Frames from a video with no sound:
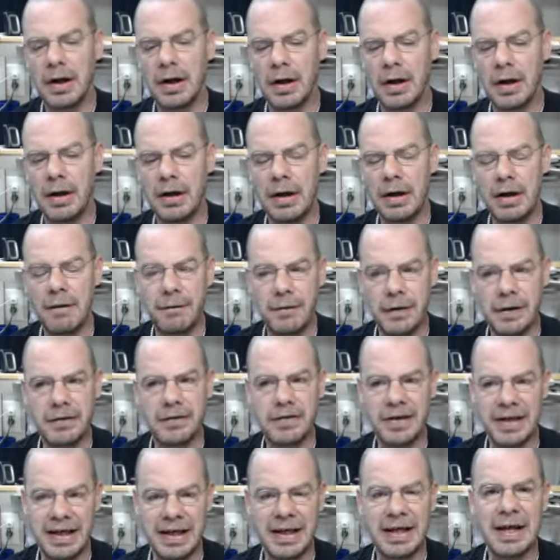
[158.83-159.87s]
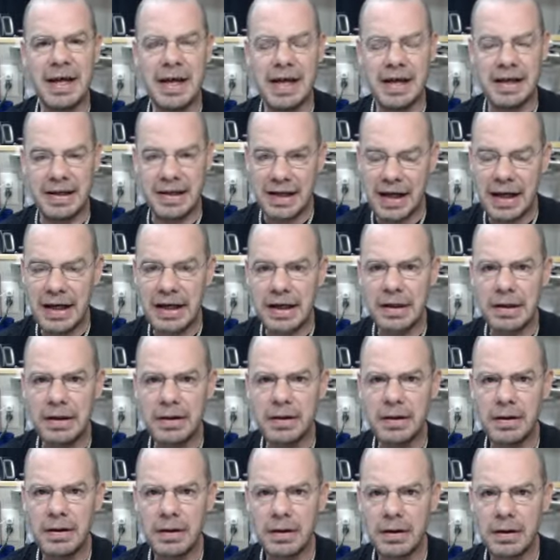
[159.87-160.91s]
Uh, if it's in a
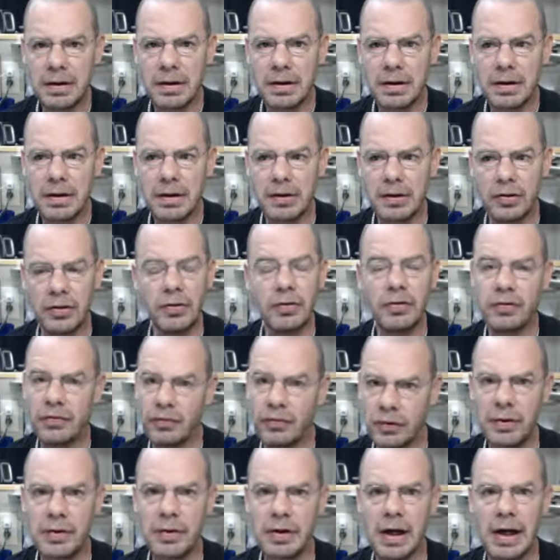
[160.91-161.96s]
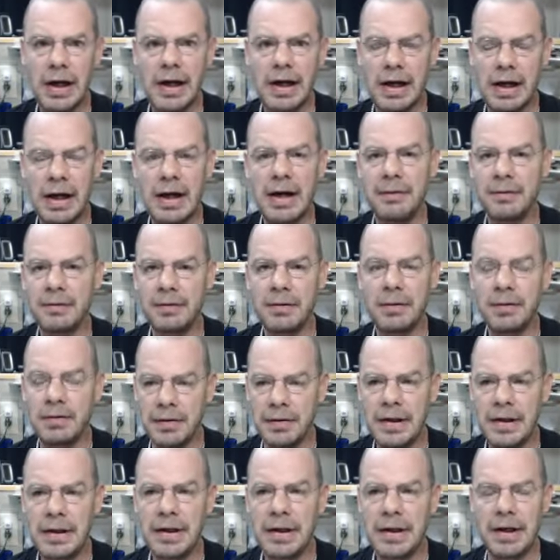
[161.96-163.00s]
can, you should not have to
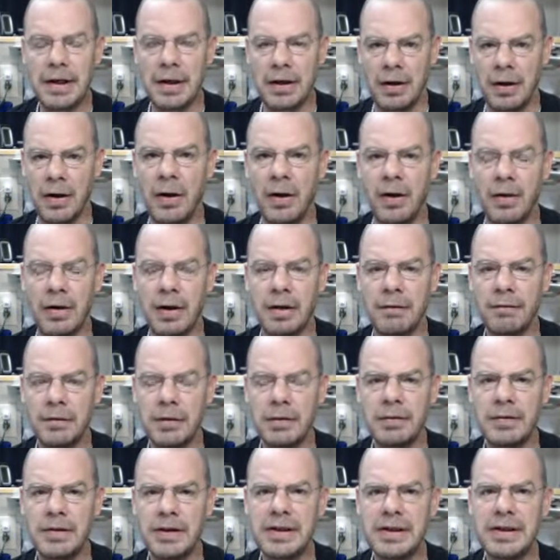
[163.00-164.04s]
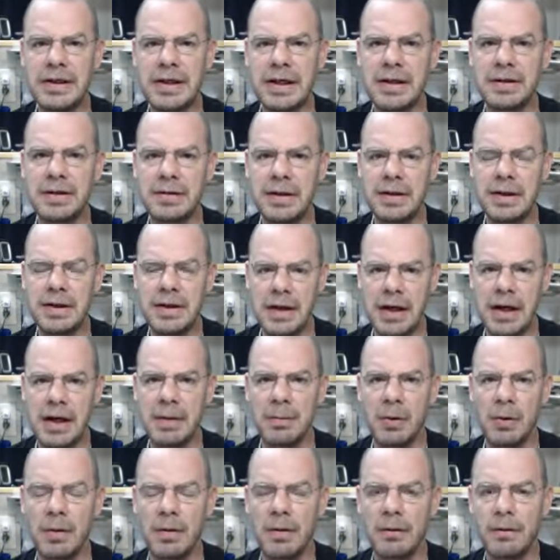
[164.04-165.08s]
thin it at all. If you decant the
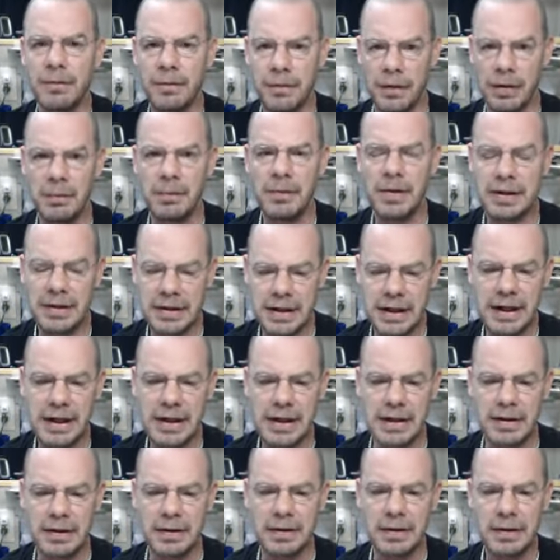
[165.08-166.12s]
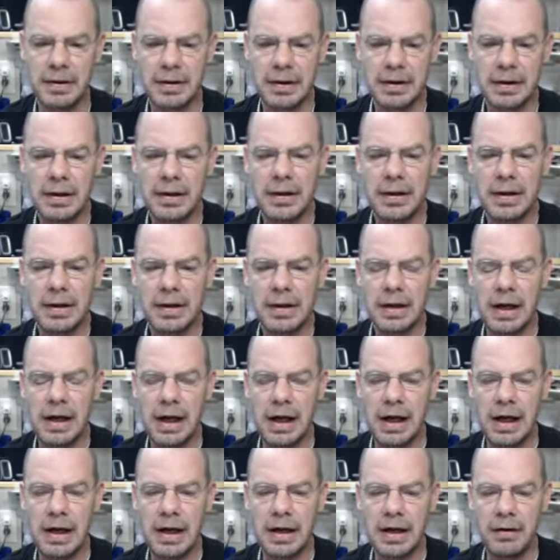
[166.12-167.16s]
enamel from the can
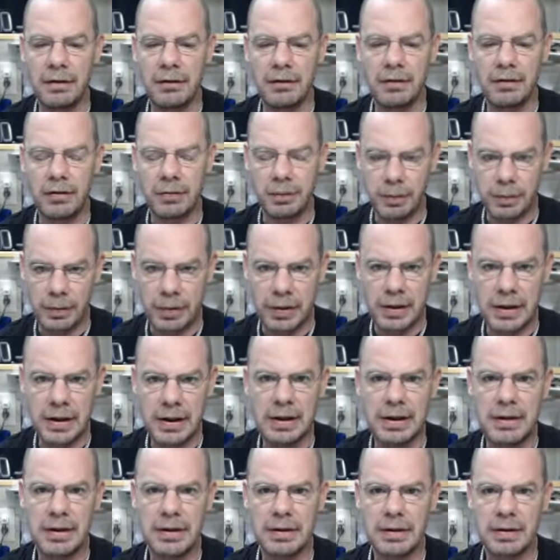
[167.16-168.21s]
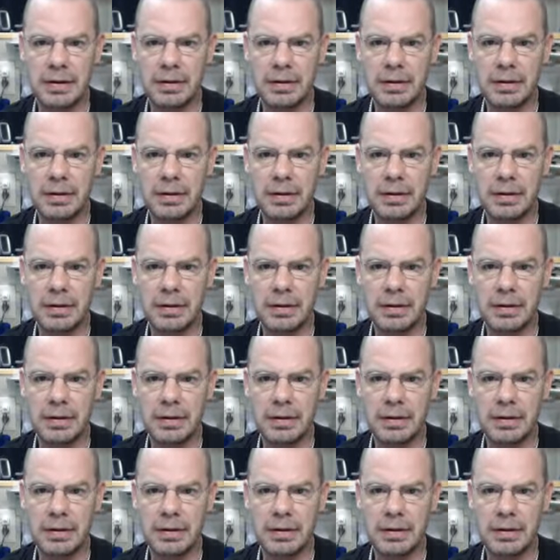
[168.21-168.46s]
and spray